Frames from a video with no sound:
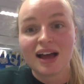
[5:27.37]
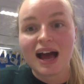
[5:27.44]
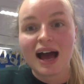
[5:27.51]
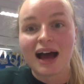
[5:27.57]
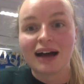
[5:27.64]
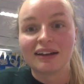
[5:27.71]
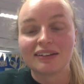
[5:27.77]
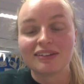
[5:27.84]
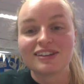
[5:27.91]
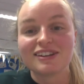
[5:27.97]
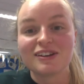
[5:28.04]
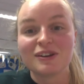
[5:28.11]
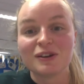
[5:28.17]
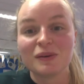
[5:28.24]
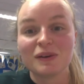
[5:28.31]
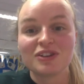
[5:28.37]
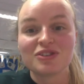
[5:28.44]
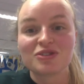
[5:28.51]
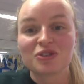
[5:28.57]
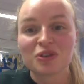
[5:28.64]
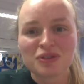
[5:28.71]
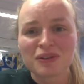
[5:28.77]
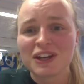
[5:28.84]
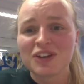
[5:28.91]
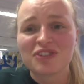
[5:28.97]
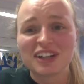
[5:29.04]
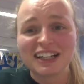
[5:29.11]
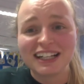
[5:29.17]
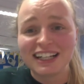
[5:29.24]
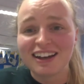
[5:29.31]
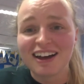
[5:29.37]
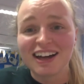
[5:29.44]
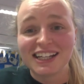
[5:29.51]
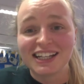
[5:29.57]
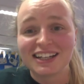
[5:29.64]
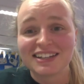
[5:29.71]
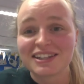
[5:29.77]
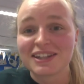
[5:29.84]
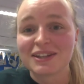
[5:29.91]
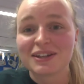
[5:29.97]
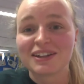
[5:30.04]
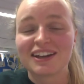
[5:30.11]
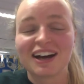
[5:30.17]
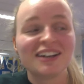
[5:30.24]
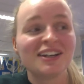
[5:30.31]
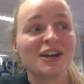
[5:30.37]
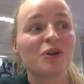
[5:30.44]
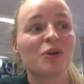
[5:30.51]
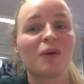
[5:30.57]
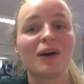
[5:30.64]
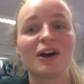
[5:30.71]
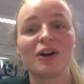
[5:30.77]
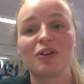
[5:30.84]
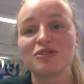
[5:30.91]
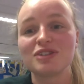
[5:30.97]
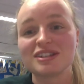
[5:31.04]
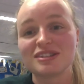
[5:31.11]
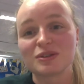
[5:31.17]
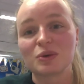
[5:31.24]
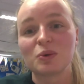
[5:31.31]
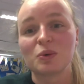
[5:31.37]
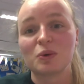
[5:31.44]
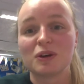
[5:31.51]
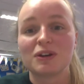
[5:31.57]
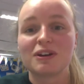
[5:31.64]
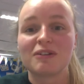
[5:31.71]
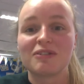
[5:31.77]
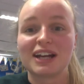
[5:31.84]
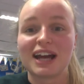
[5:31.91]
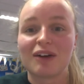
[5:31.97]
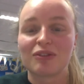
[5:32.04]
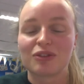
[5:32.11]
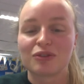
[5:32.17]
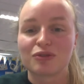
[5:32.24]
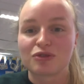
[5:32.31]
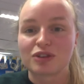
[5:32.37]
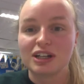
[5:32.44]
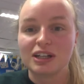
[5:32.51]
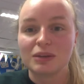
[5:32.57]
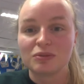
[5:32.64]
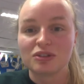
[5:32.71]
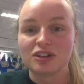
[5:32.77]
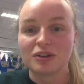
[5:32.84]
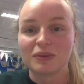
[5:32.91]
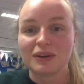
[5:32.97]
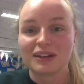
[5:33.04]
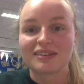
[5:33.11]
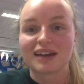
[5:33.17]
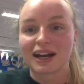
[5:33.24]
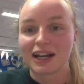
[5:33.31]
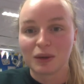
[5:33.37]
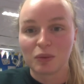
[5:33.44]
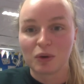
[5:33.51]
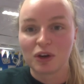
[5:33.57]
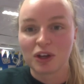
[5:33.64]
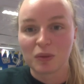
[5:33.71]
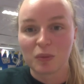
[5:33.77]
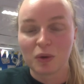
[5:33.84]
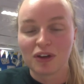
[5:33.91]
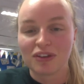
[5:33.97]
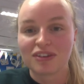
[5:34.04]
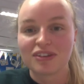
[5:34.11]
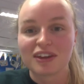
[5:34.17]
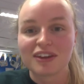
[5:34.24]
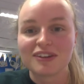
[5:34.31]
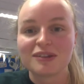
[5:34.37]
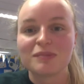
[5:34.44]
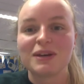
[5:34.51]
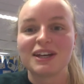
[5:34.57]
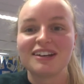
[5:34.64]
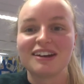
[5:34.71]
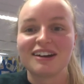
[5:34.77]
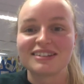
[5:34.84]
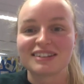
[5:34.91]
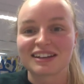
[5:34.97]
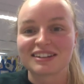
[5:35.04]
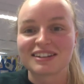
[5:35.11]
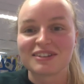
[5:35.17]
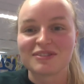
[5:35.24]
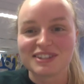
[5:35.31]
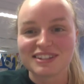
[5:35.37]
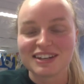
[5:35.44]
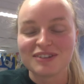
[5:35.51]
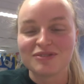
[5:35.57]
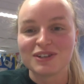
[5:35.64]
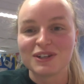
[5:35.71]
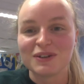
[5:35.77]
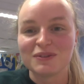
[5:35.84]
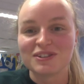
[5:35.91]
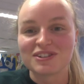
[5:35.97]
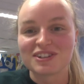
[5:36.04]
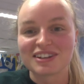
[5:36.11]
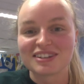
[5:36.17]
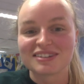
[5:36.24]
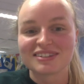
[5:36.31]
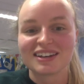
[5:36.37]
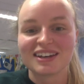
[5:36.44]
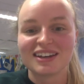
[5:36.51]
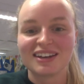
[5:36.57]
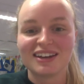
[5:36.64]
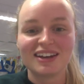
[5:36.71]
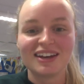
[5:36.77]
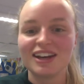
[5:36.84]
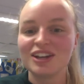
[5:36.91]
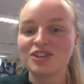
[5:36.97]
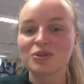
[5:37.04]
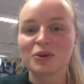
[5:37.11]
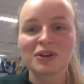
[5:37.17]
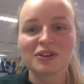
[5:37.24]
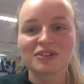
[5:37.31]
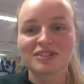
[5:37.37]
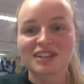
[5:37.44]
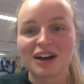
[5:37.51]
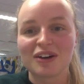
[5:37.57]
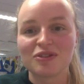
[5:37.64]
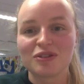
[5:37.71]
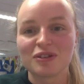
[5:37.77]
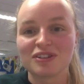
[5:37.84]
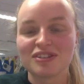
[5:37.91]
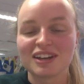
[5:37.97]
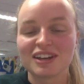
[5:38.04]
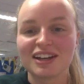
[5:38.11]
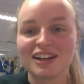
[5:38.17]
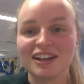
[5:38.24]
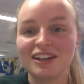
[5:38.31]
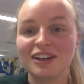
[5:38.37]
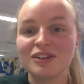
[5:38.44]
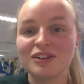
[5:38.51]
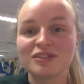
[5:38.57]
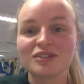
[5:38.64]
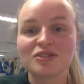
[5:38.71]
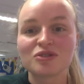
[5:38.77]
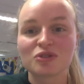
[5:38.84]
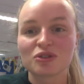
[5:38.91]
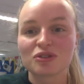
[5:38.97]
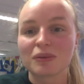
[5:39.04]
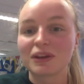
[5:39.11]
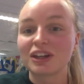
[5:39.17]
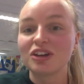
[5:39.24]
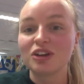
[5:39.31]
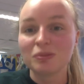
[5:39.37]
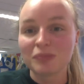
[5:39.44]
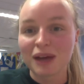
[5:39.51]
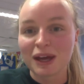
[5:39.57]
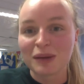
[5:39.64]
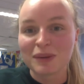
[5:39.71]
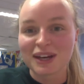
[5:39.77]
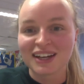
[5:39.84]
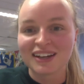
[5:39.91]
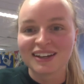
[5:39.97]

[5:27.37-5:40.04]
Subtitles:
and to draw something you really like, because I know quite often in school you don't really have the freedom to do exactly what you want. So this would be a nice activity for you to just enjoy yourself and learn to draw something new maybe.